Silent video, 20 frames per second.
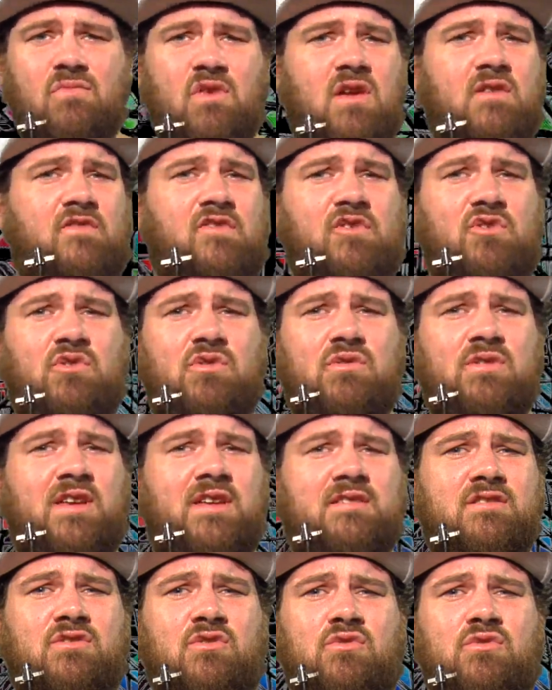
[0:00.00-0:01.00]
If you do,
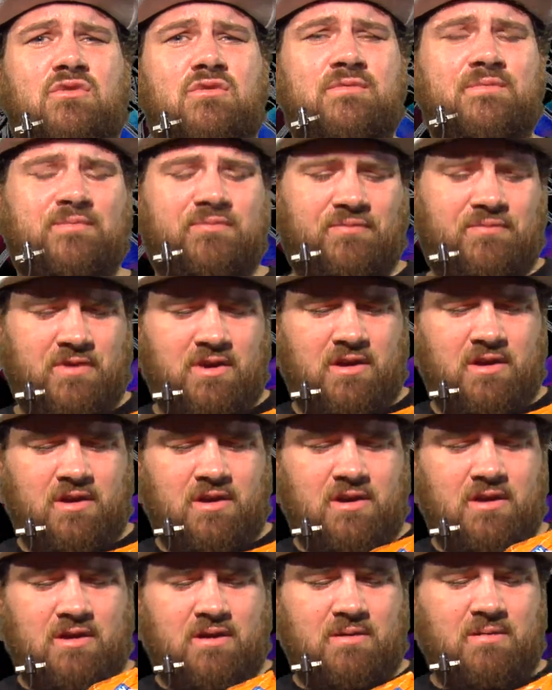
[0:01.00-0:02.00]
that's cool.
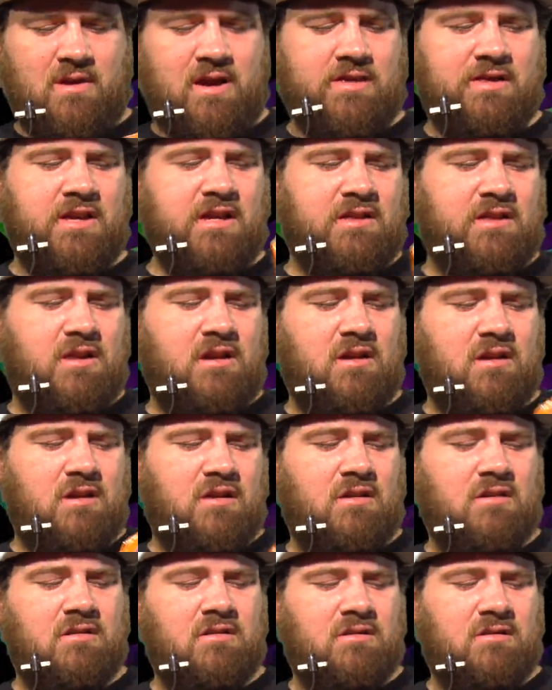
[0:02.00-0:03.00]
I think
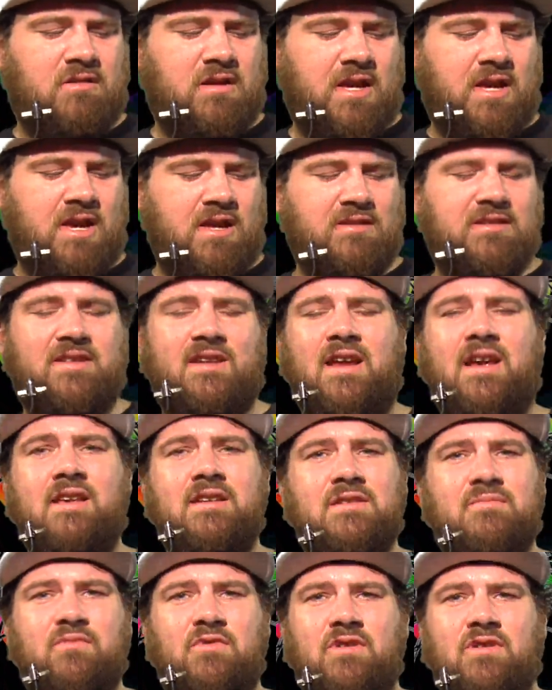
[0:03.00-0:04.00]
the heat's
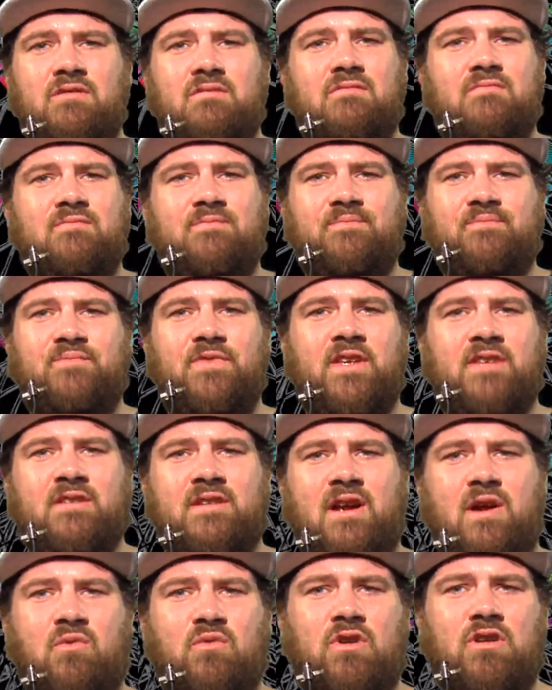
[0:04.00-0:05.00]
nice, but it's
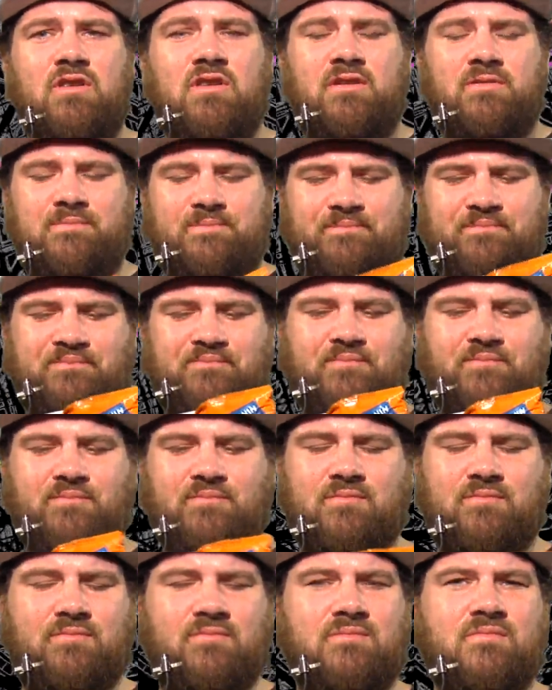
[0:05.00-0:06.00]
not worth it.
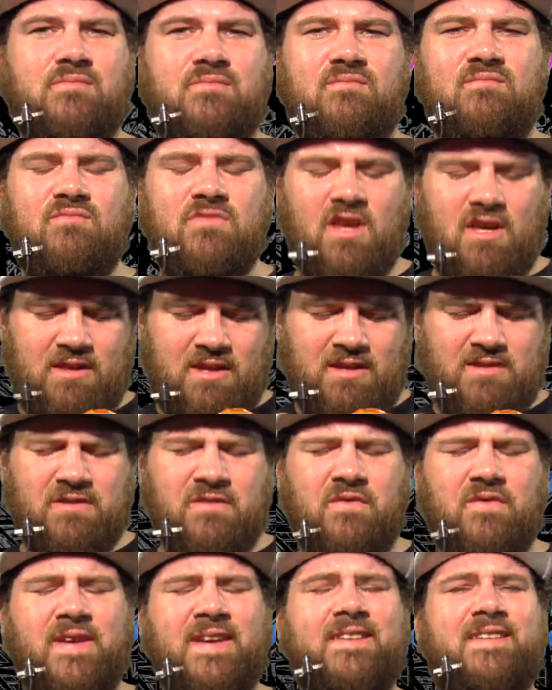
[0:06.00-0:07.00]
These are
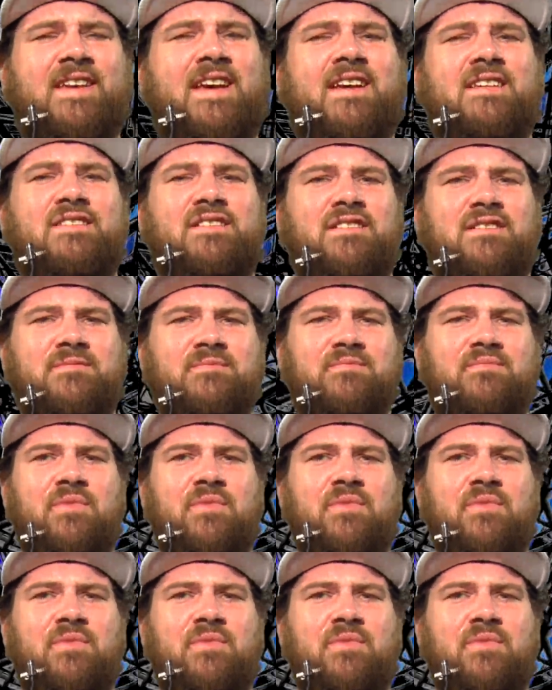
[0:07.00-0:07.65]
fantastic.